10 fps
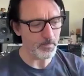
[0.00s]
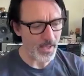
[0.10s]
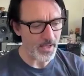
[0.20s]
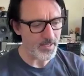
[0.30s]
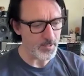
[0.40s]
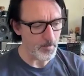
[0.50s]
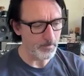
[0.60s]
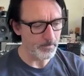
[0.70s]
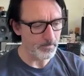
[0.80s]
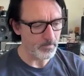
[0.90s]
paid
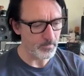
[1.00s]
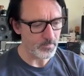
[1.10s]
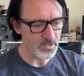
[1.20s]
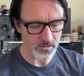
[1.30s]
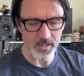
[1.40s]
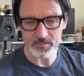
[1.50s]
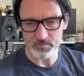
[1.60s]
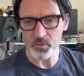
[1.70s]
to, like,